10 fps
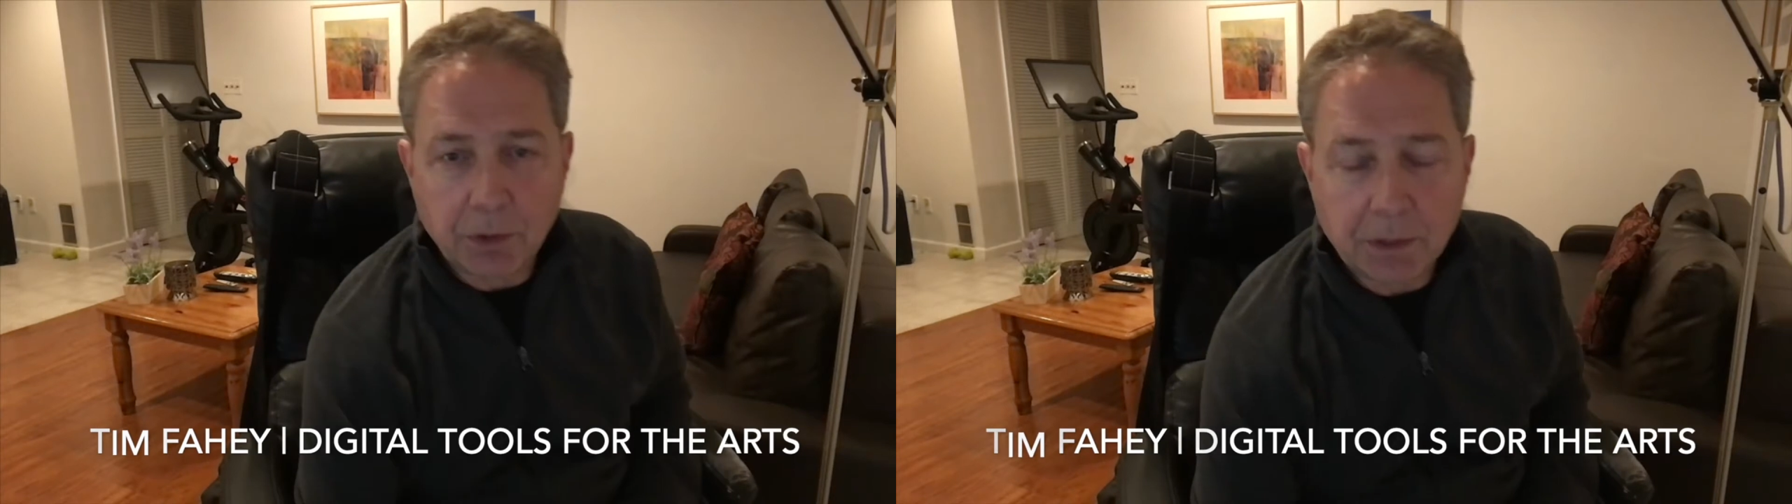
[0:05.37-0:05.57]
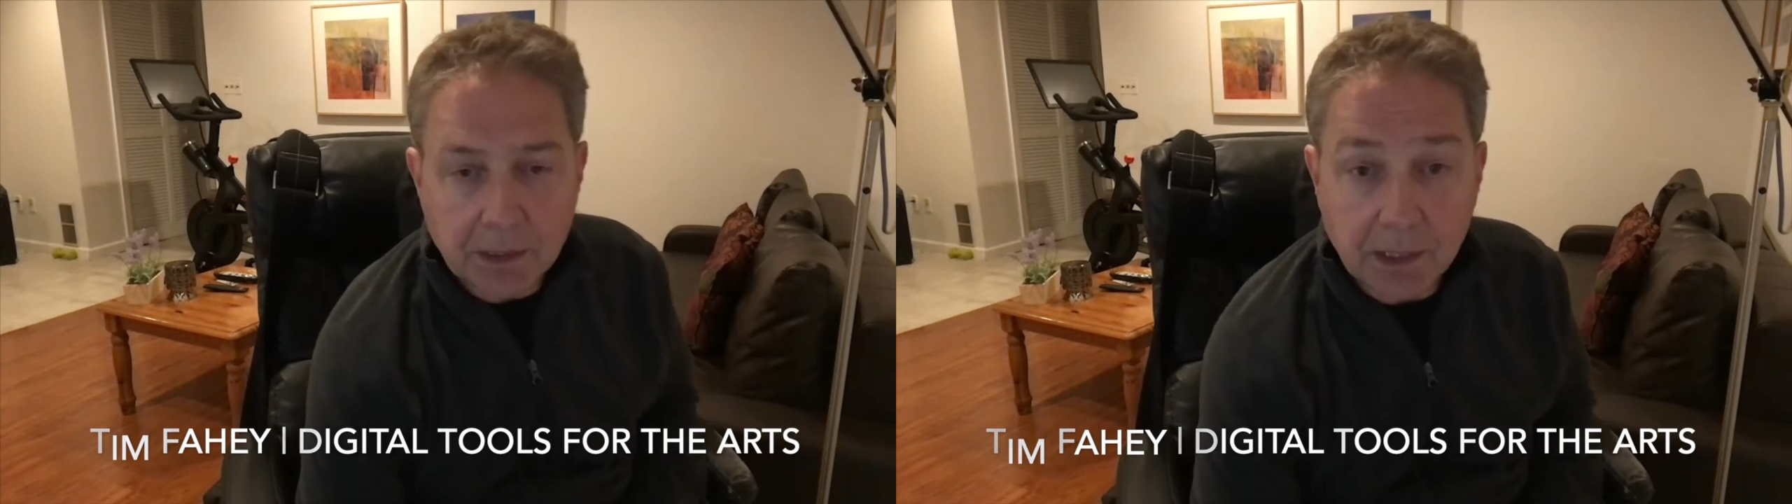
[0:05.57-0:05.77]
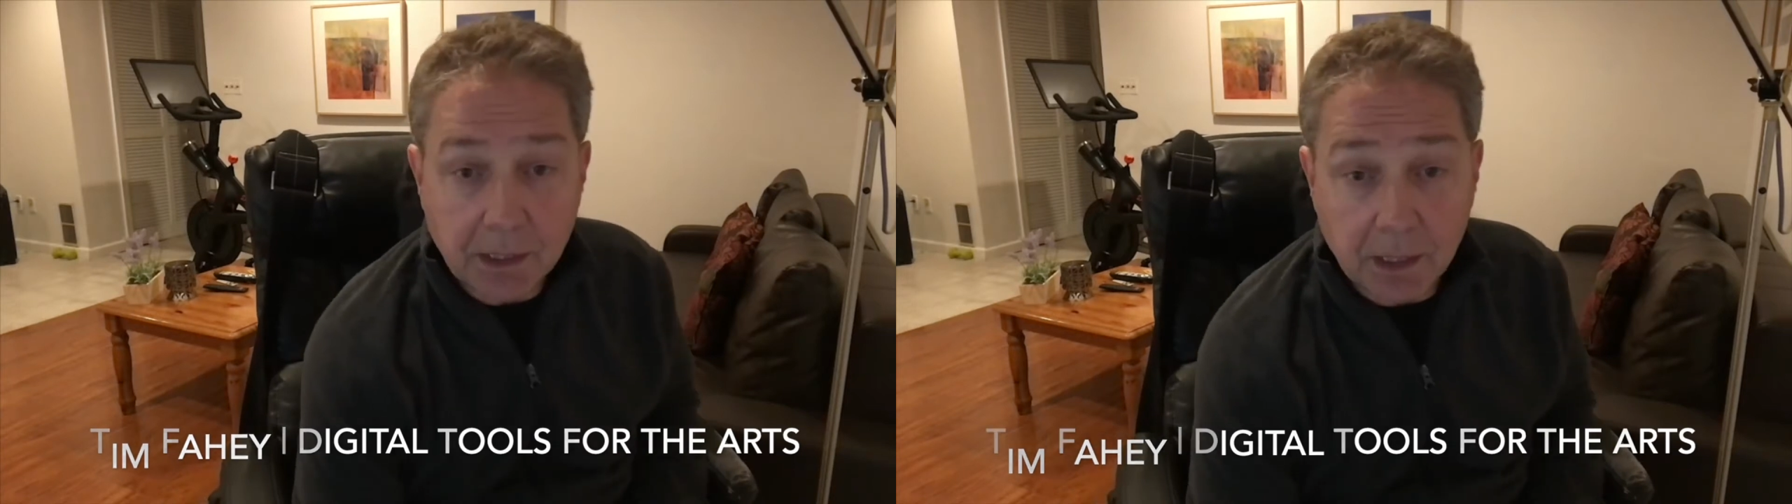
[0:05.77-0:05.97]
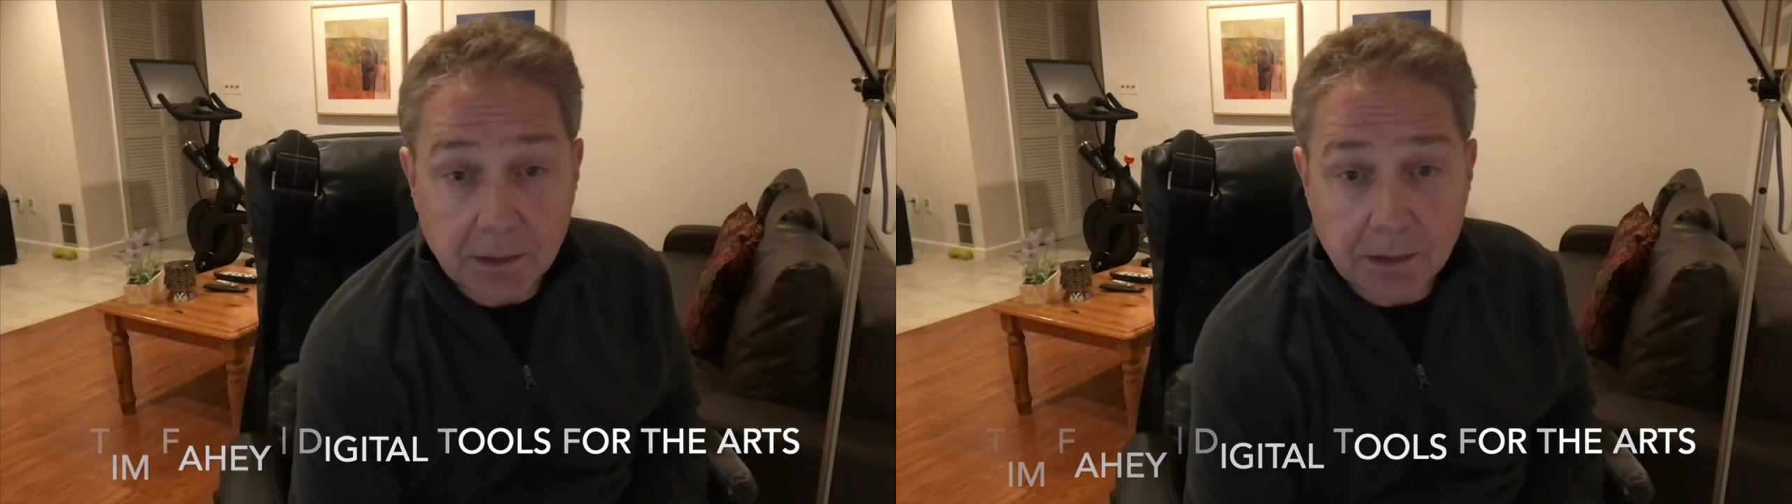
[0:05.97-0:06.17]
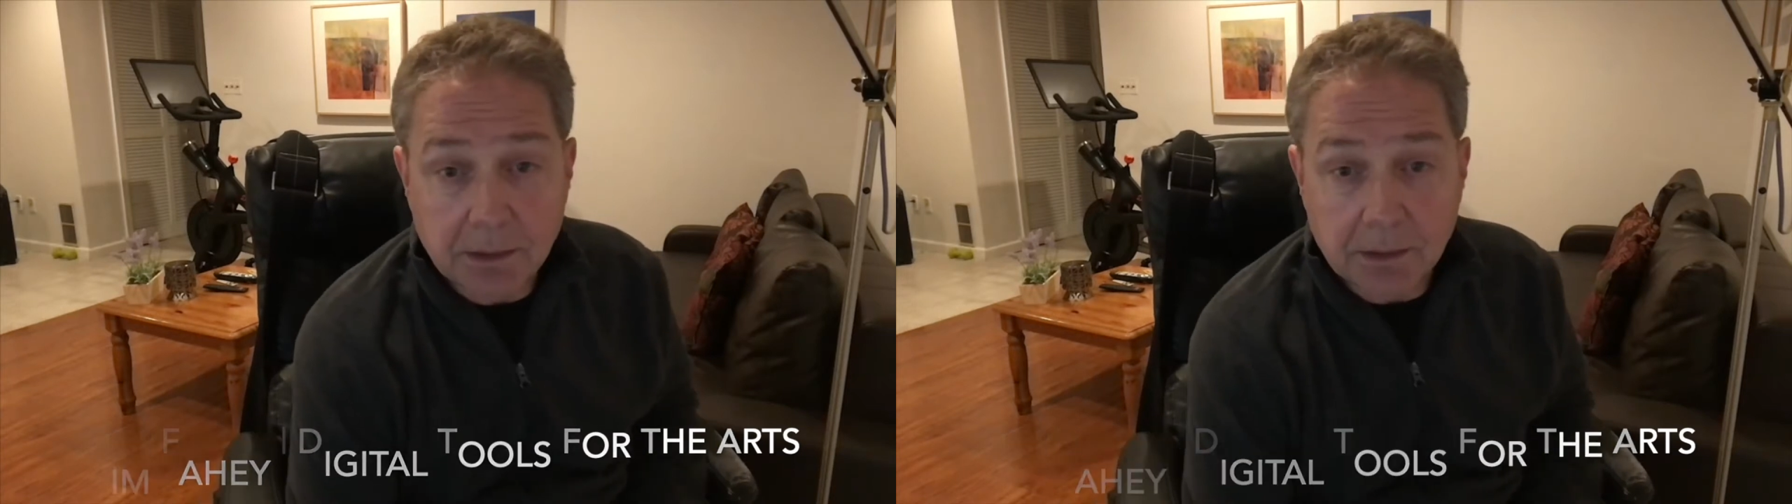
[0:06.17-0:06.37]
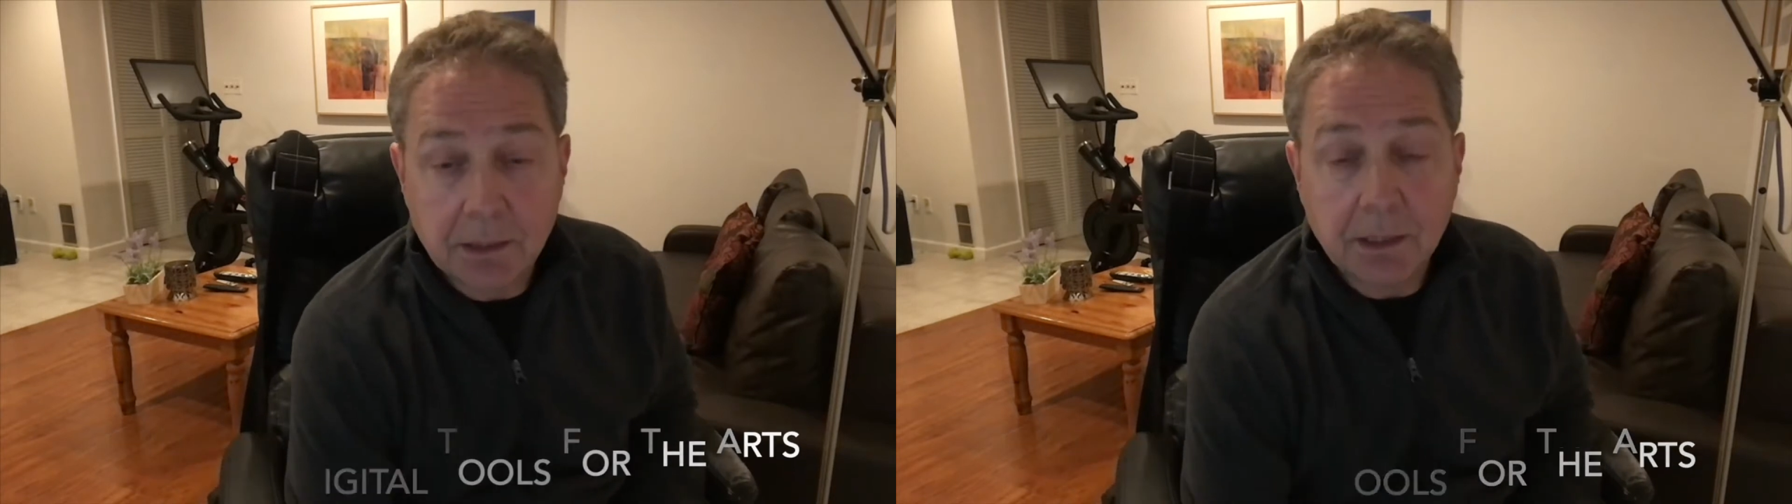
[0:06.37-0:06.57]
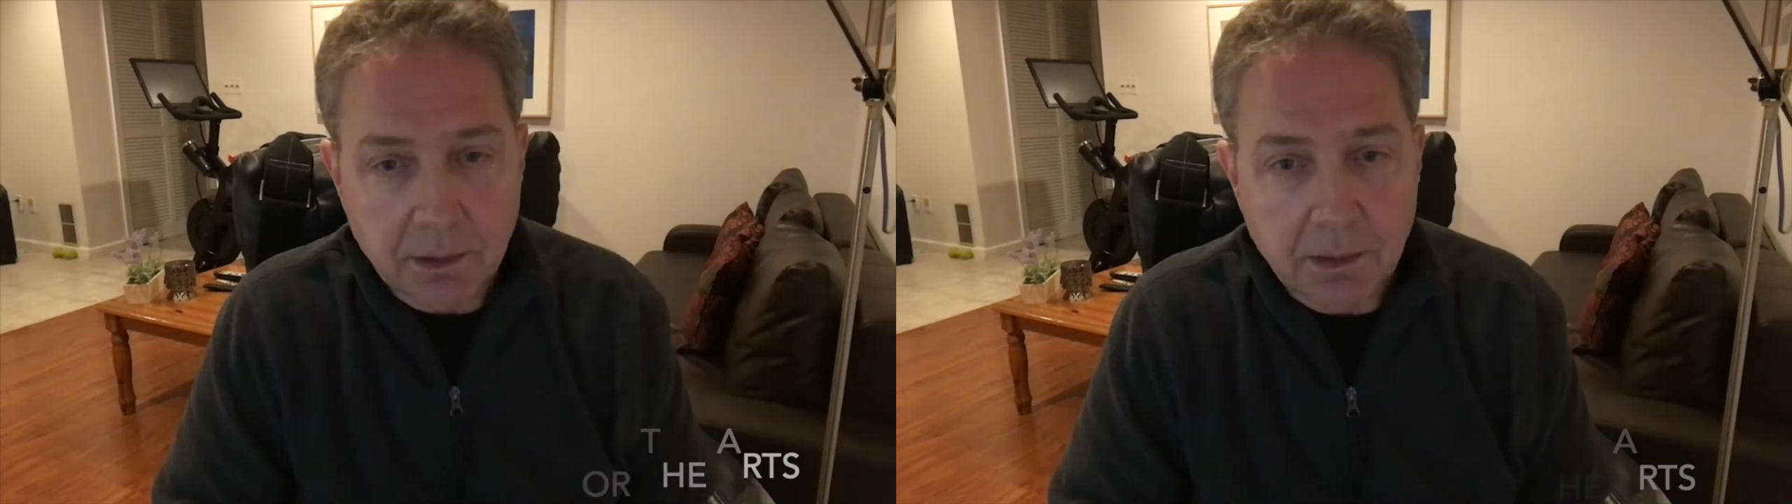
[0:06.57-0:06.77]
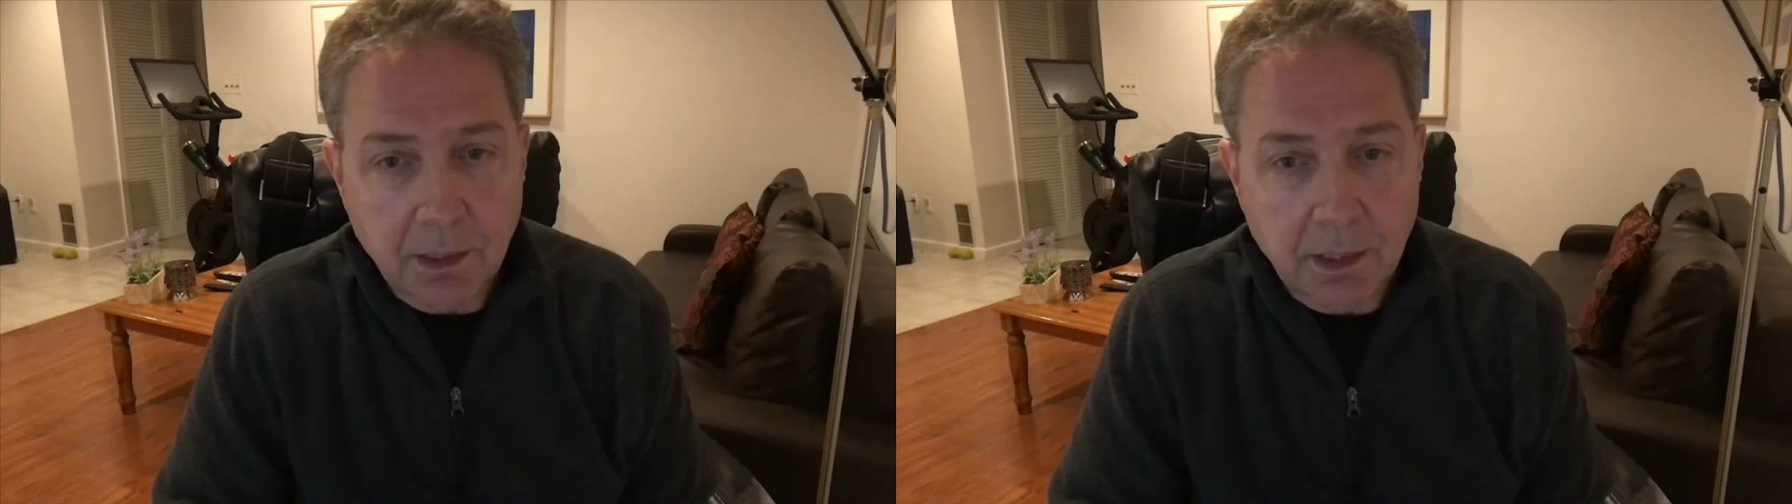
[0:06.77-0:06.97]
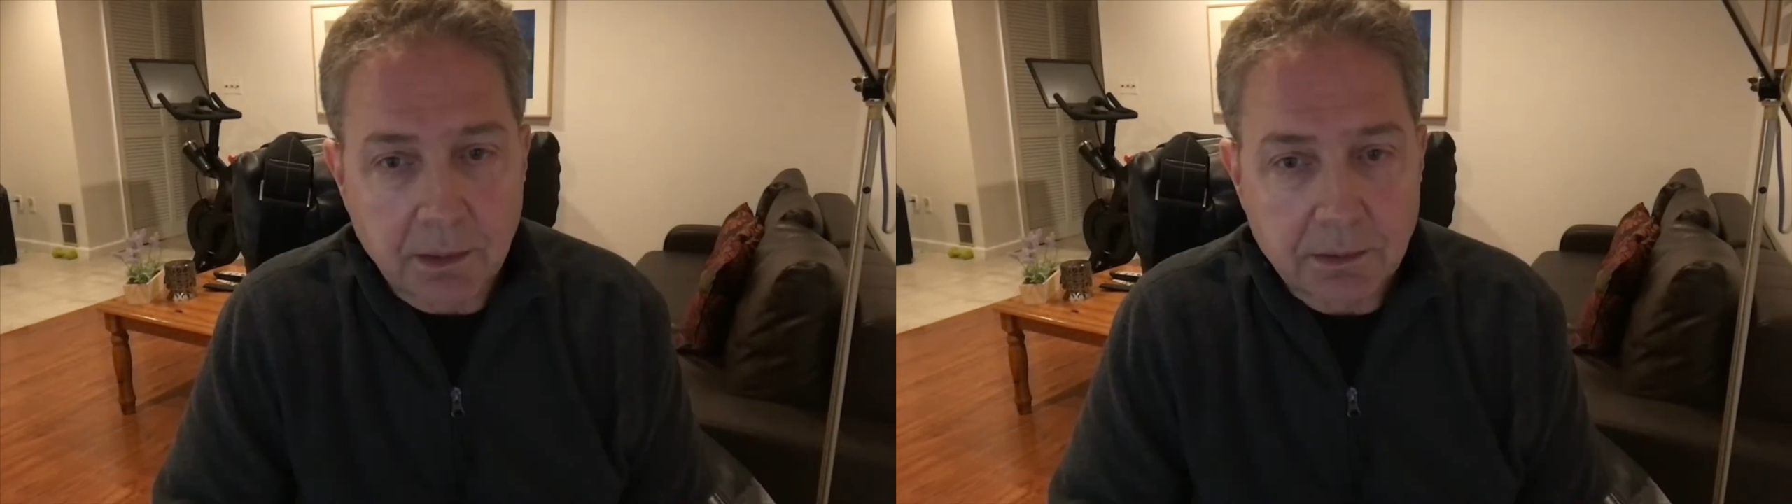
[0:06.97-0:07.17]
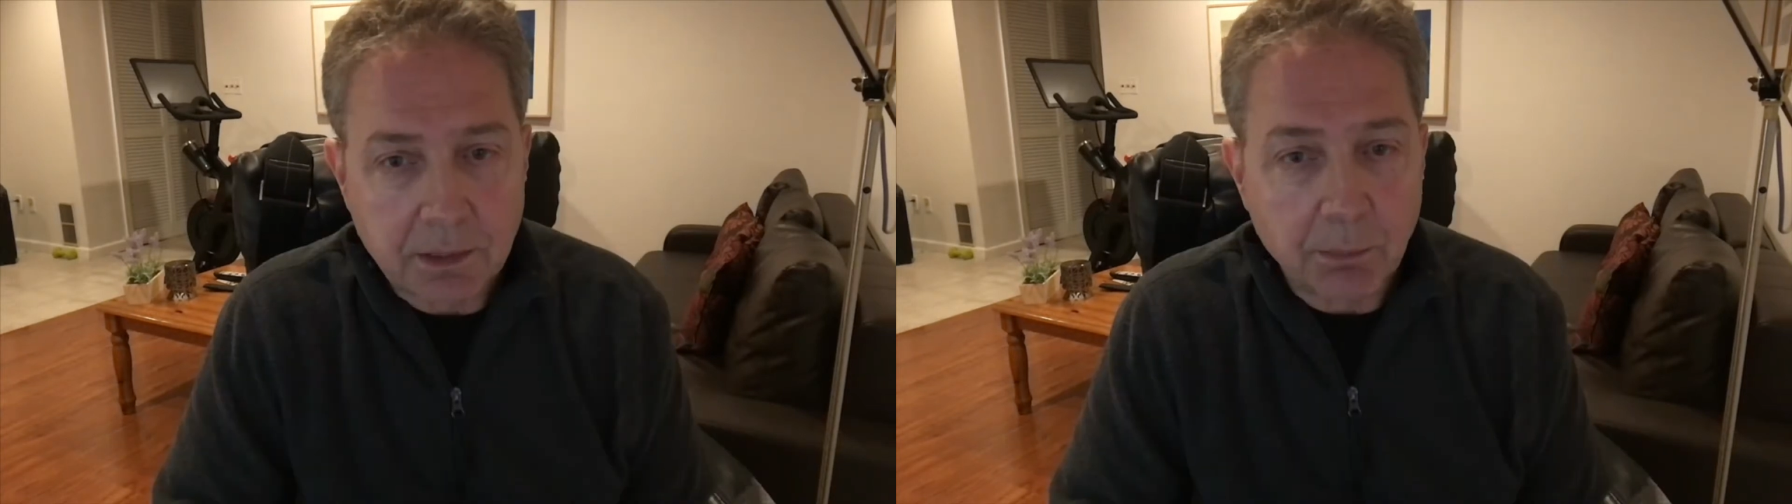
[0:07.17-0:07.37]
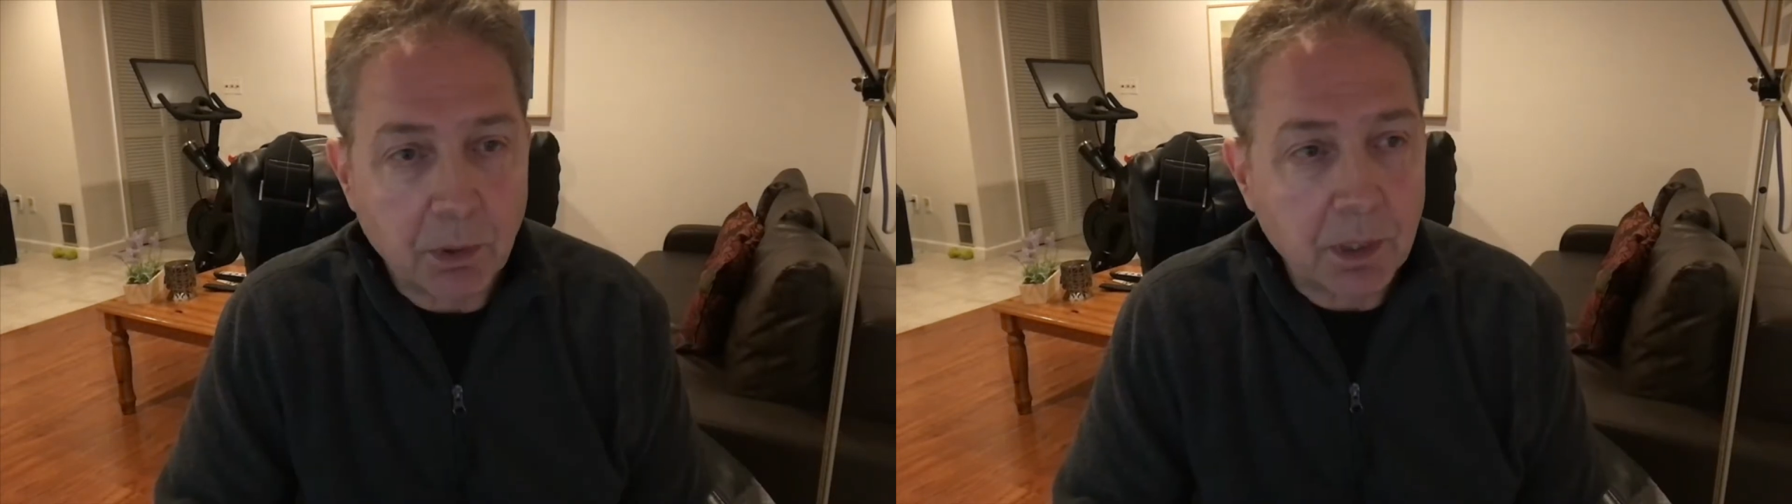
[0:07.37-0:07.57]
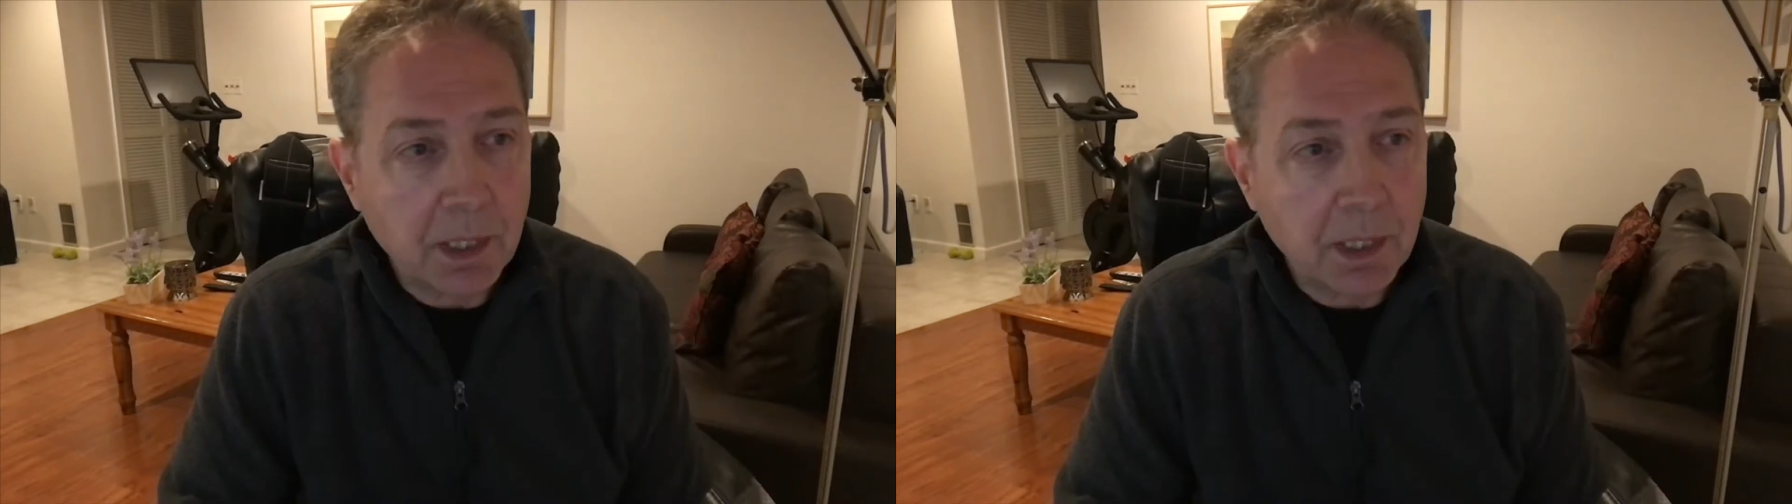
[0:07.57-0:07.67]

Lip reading: Technologies summer.